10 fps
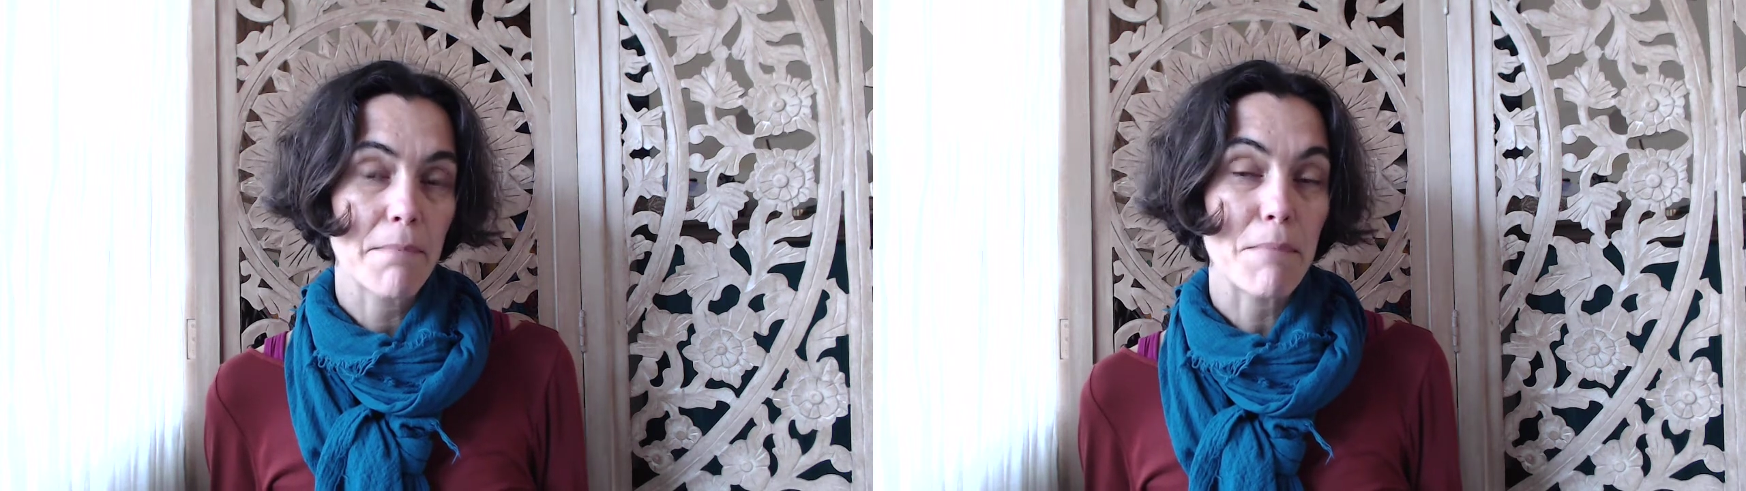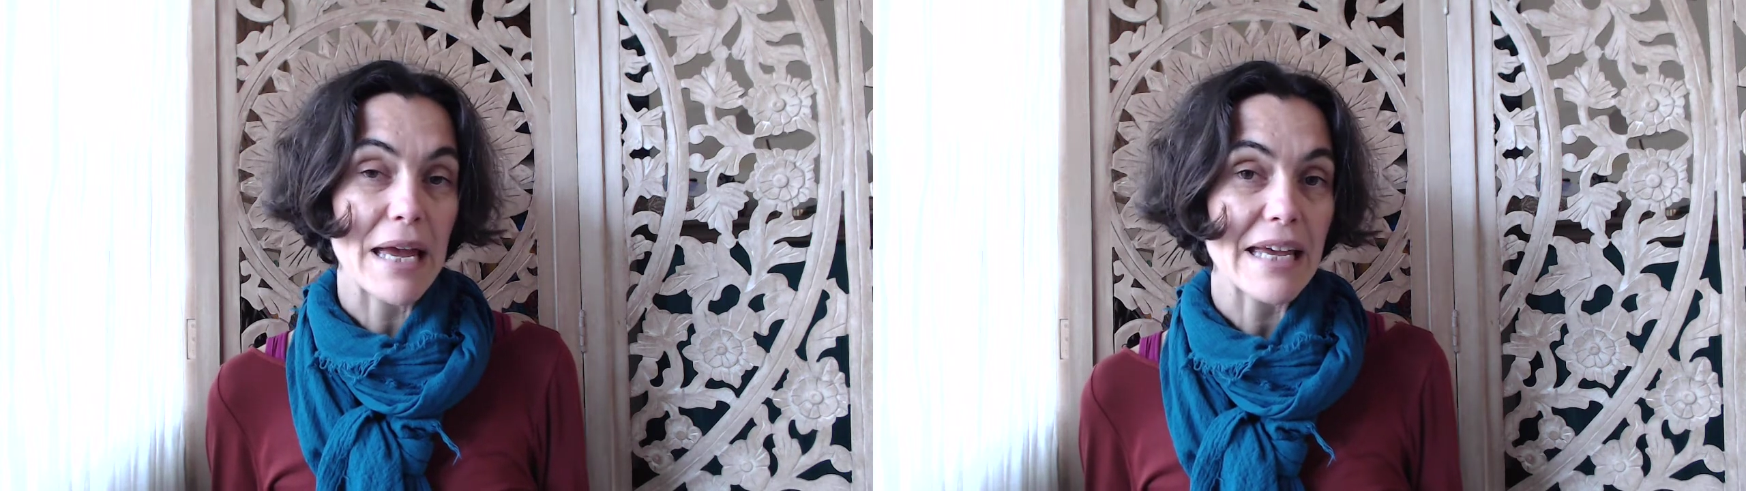
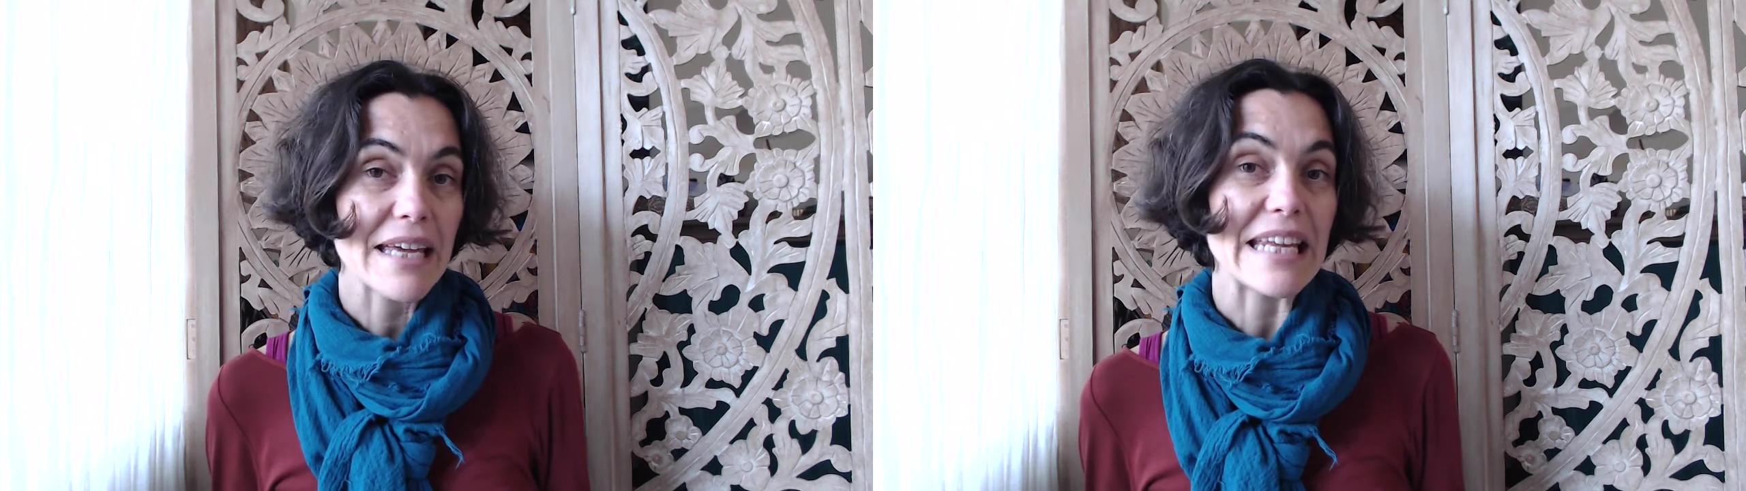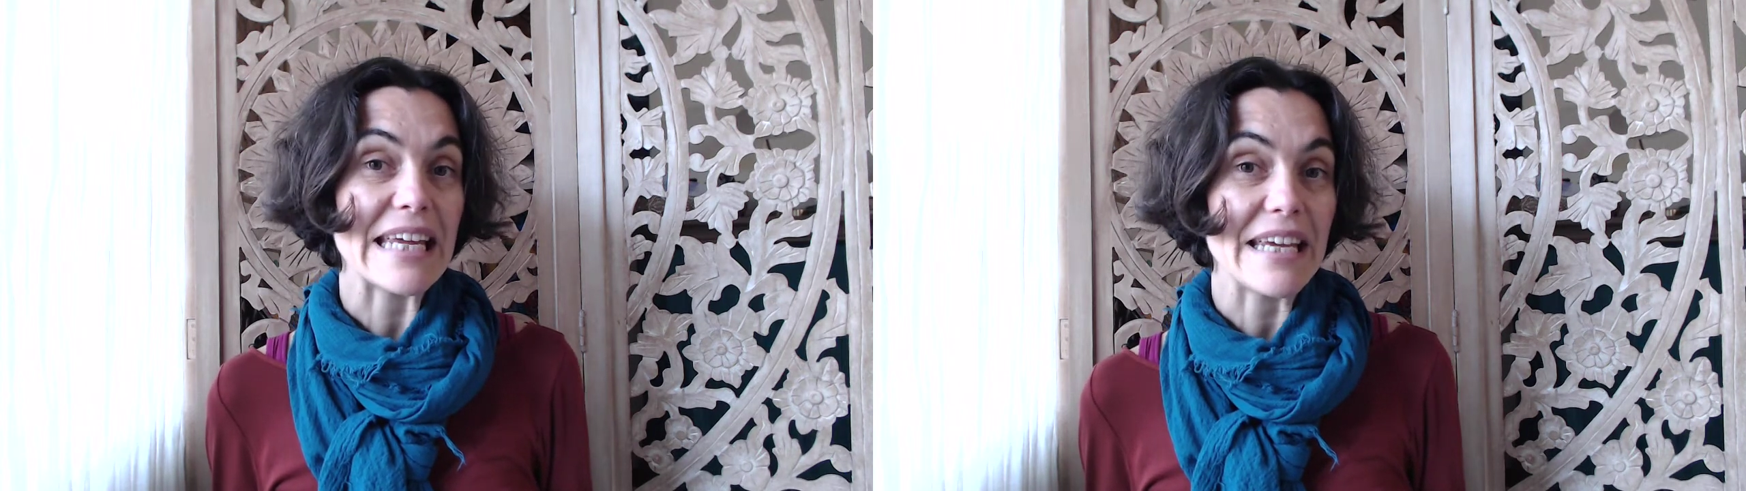Make
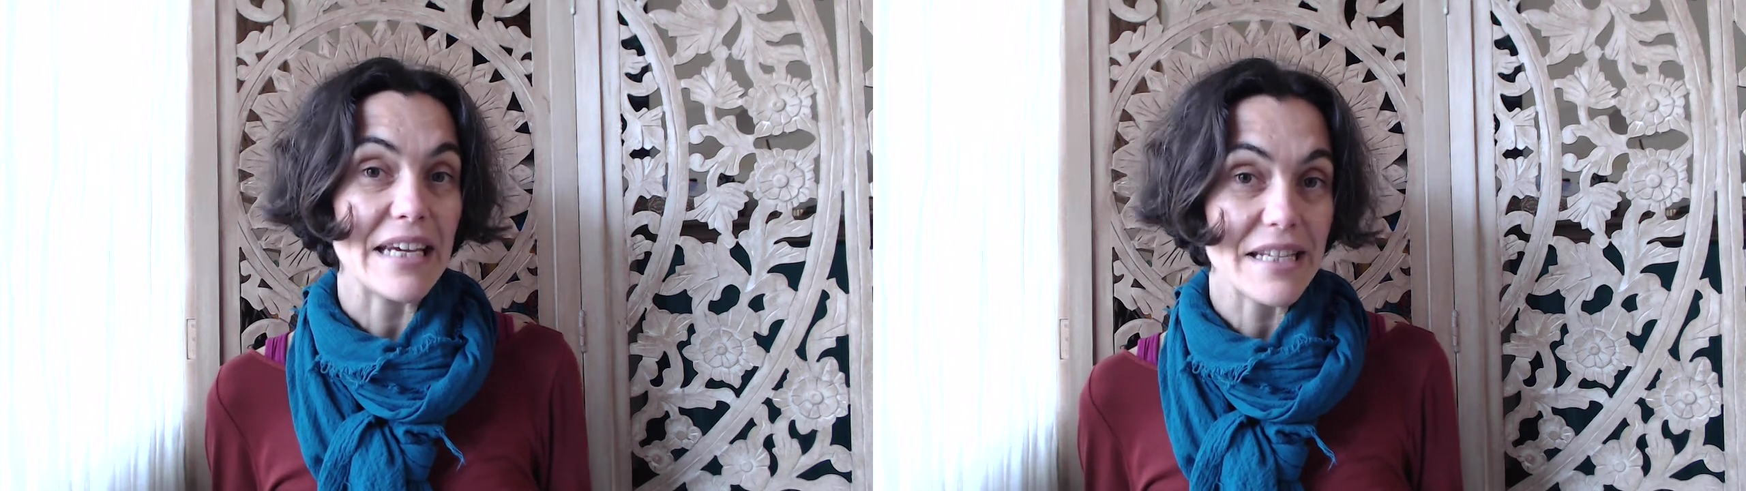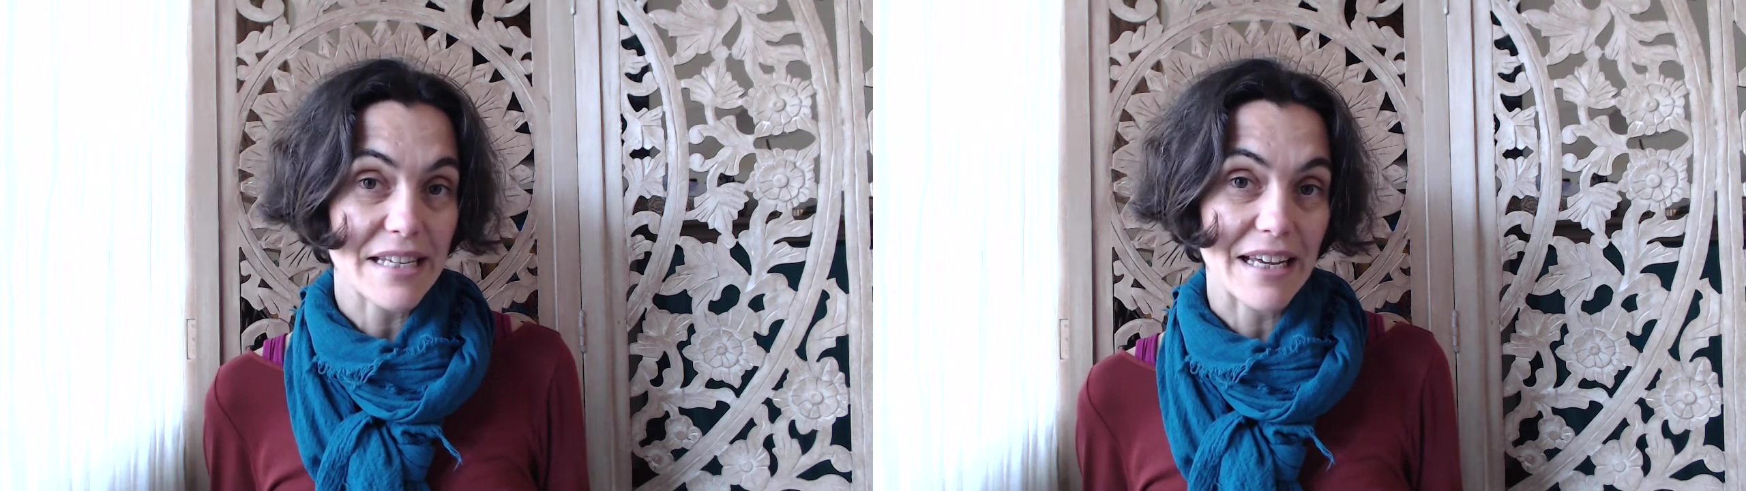it
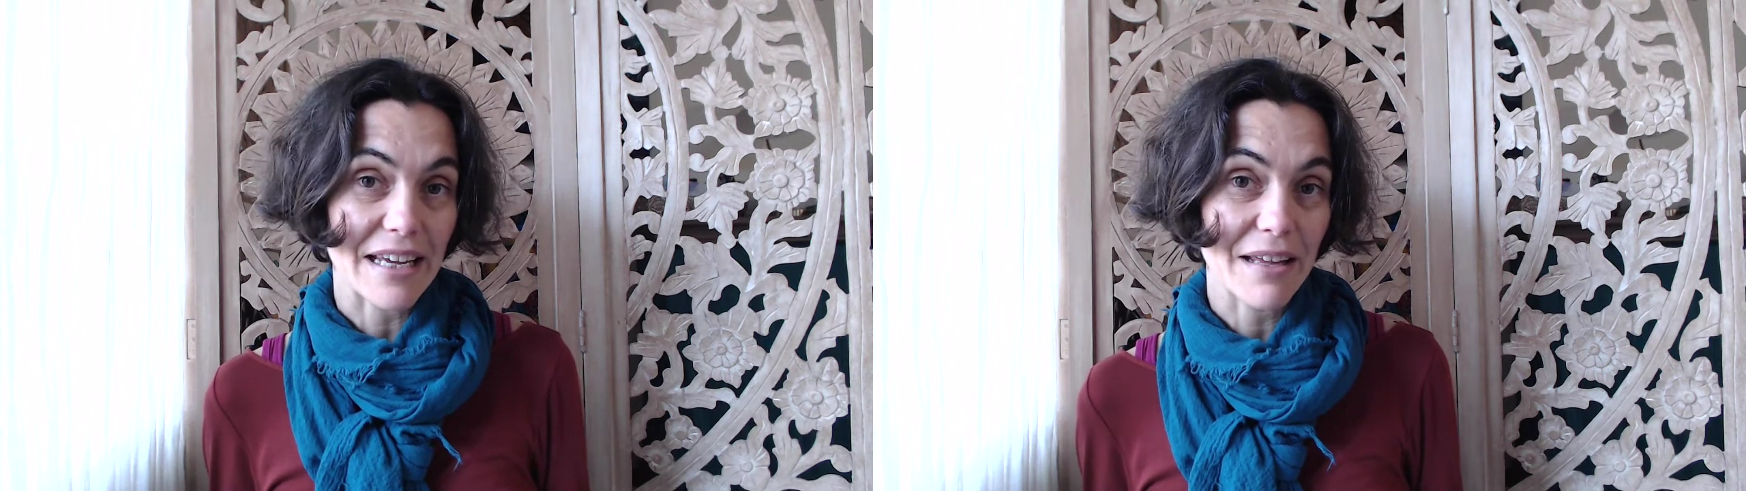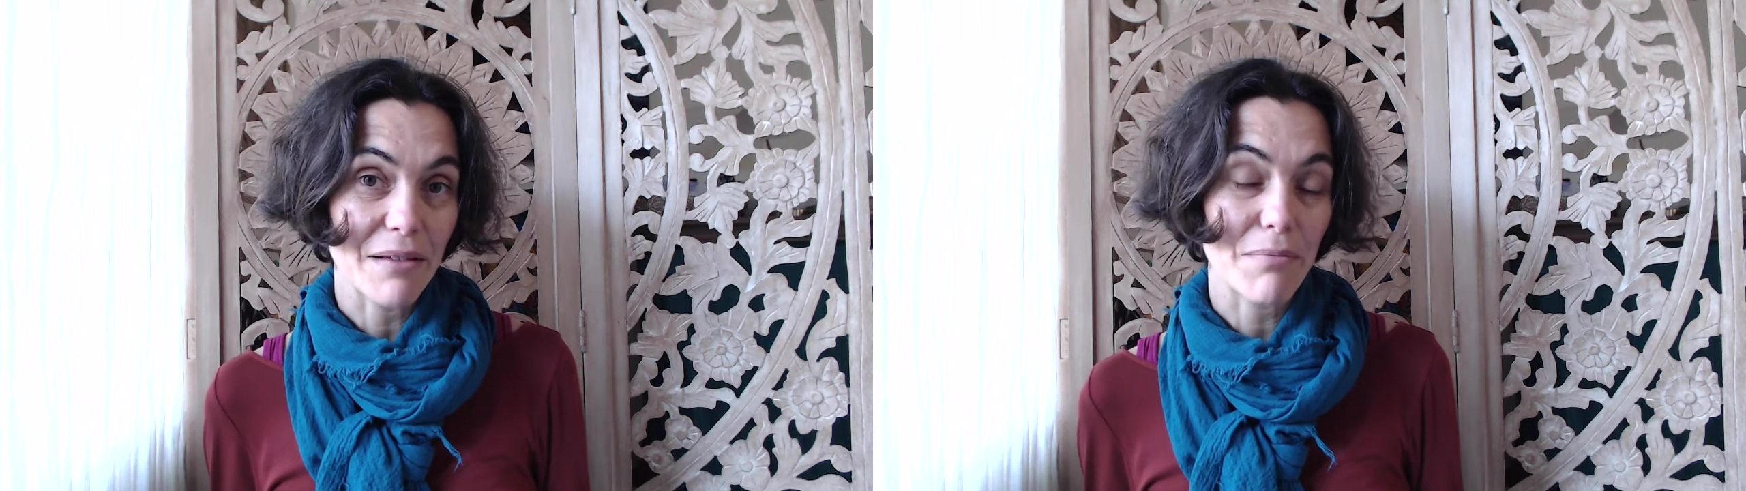easy,